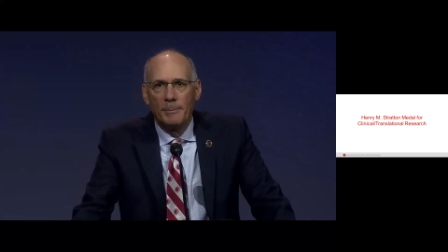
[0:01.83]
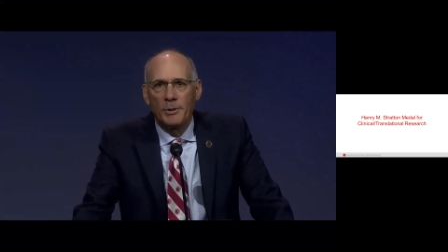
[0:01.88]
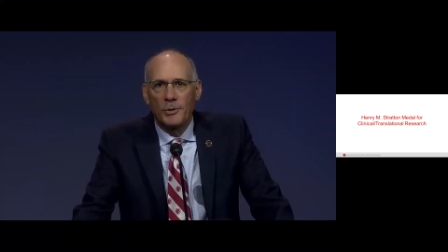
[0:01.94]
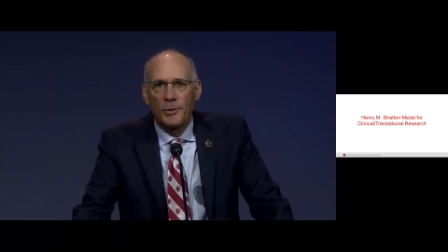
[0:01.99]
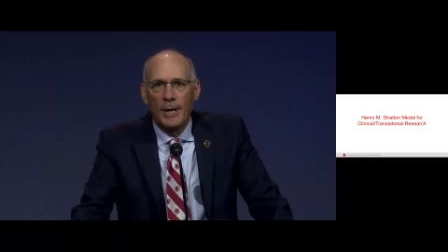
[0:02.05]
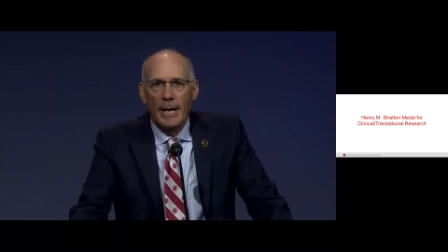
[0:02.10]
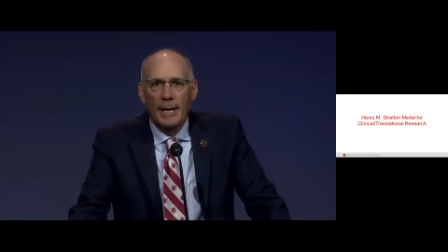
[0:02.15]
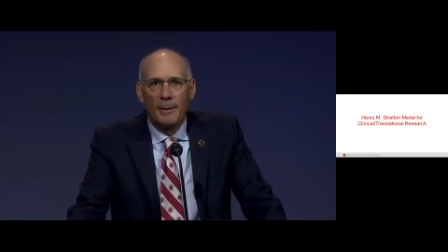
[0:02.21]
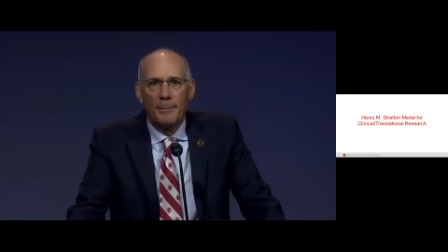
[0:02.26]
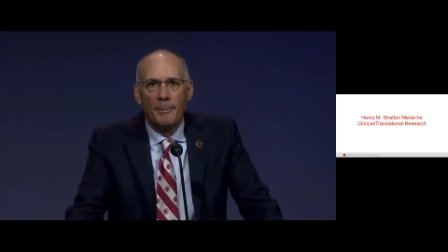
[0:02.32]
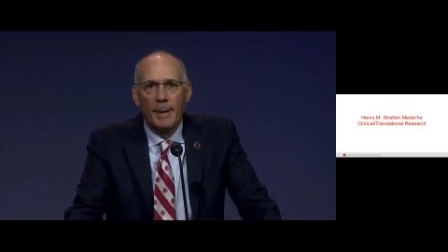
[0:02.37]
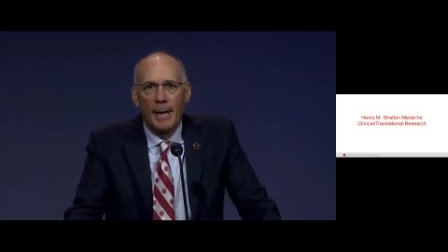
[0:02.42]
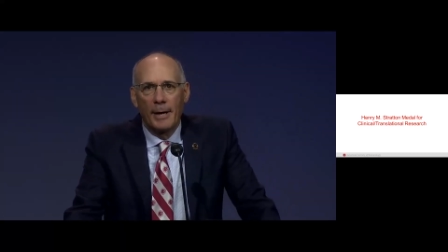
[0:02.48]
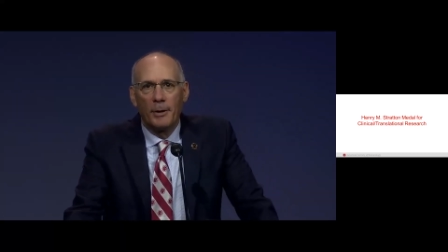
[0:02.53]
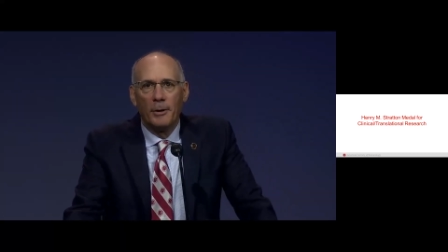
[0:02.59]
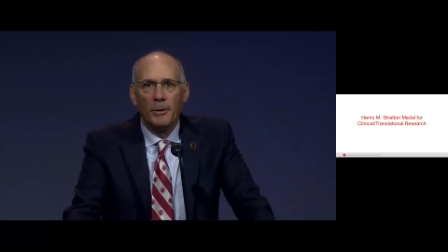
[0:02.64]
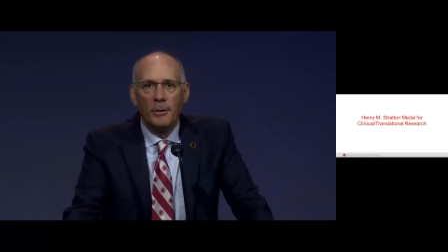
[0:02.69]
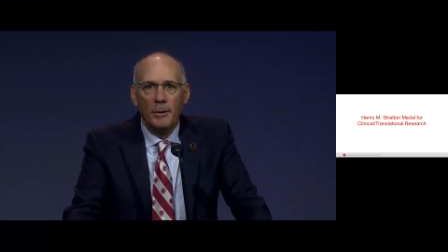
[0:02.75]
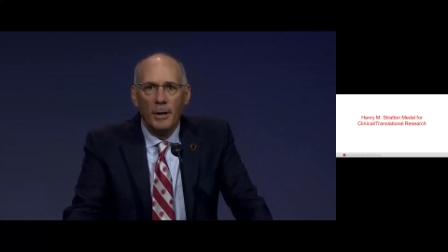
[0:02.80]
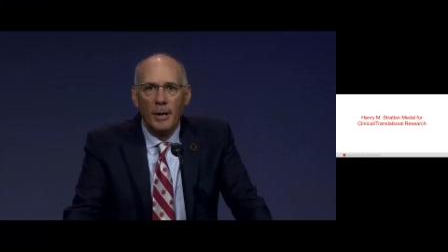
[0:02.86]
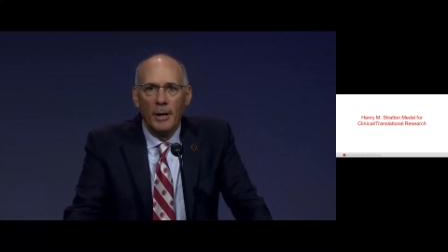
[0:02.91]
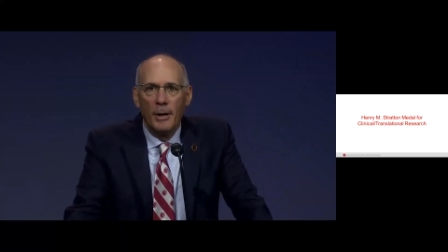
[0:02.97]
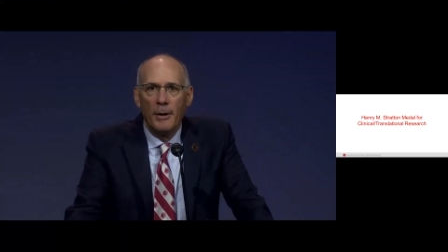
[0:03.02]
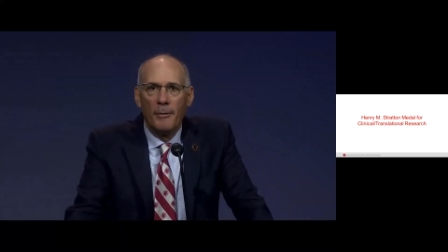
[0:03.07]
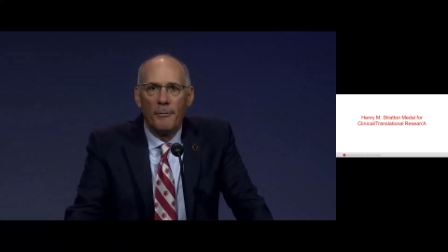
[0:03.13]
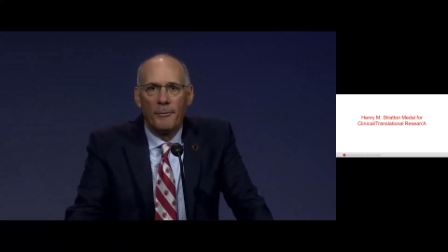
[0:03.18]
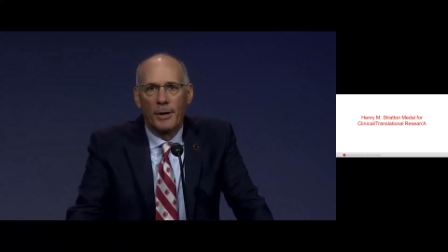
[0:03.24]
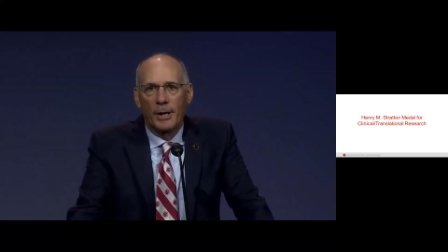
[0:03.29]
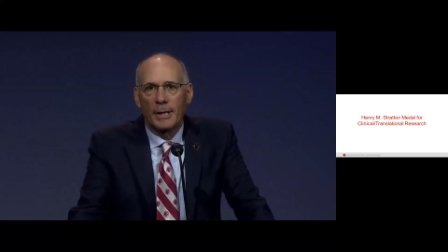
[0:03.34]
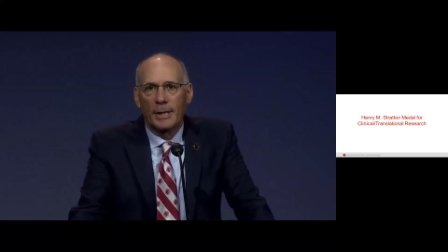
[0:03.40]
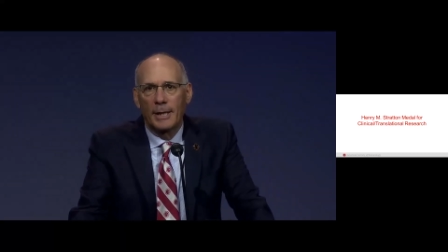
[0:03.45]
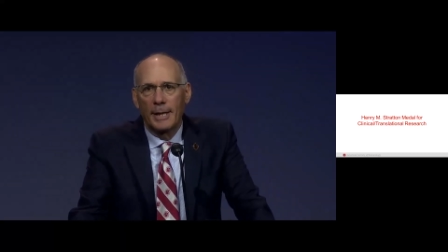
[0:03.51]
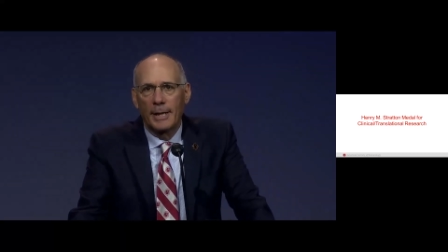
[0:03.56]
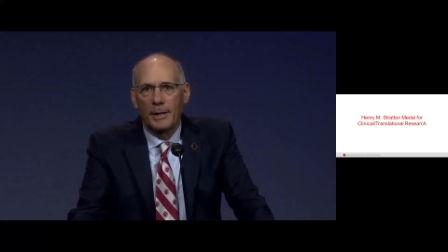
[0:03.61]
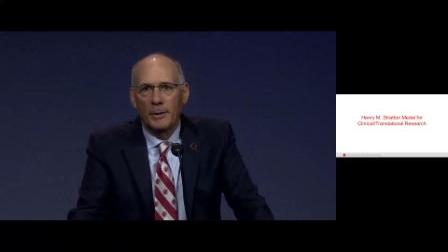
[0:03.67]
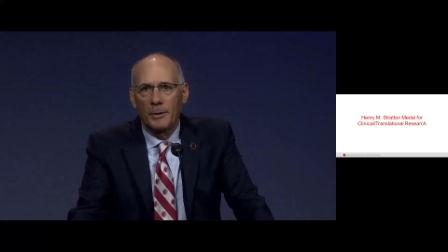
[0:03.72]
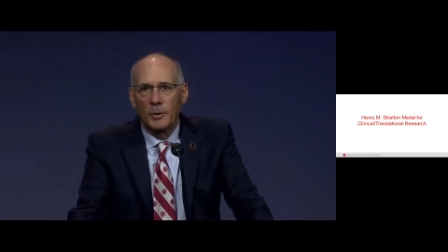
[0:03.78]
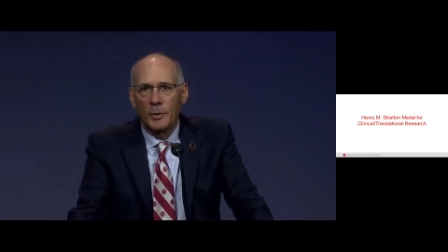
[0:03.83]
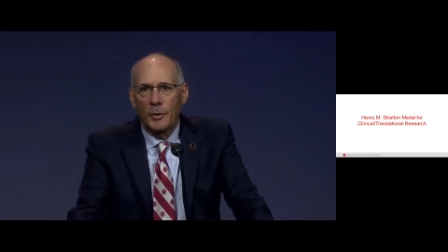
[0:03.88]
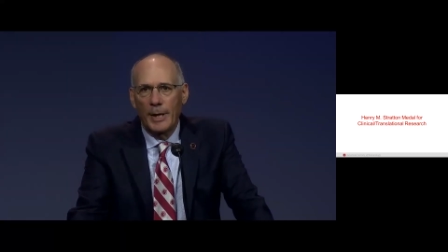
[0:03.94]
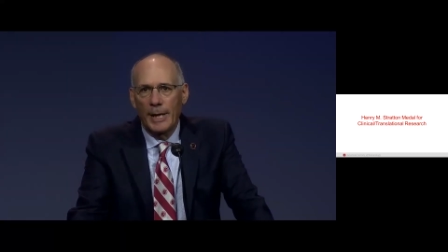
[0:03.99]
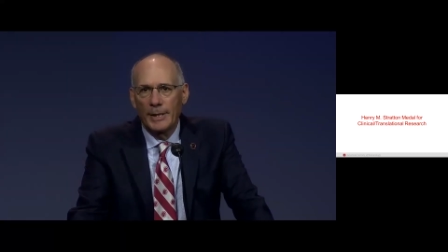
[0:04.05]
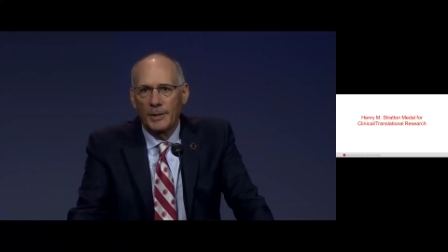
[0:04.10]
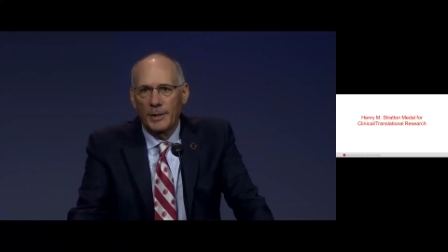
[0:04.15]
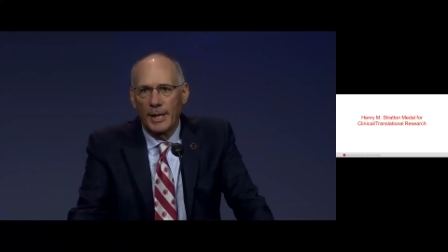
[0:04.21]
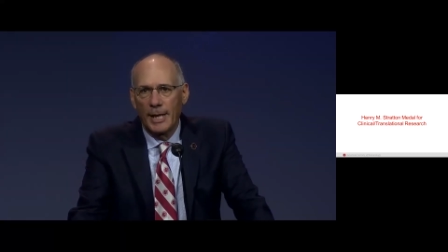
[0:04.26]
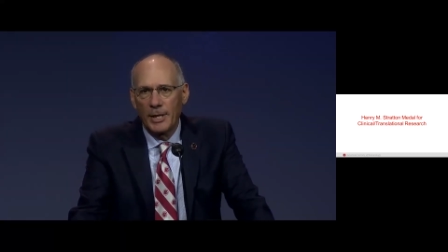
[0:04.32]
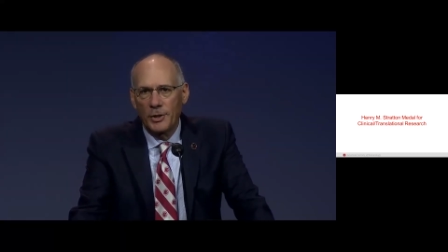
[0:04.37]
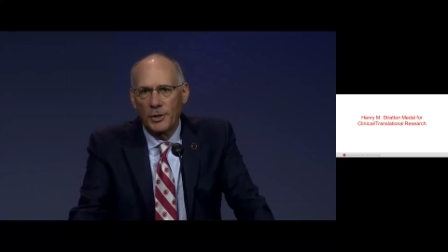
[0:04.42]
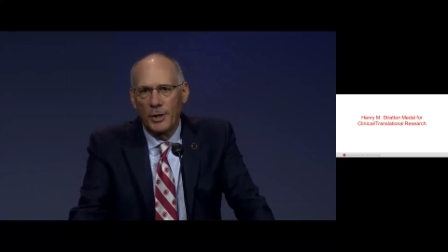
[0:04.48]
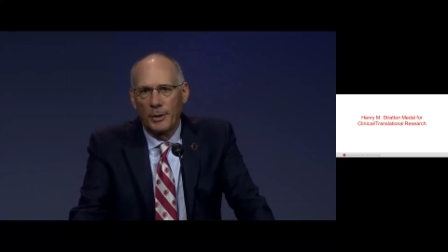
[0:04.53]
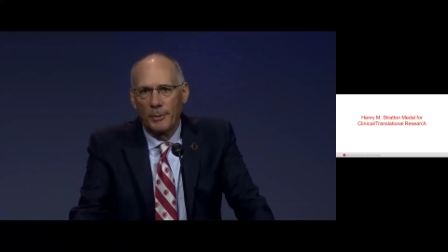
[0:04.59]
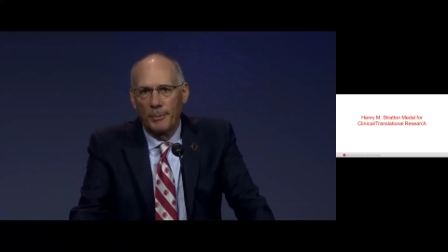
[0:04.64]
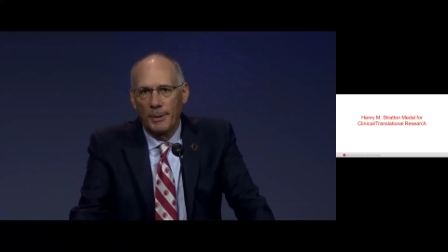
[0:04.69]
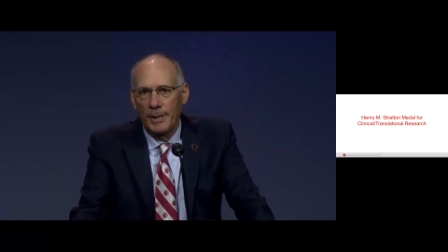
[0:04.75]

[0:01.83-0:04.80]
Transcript: Stratton Medal for Clinical Translational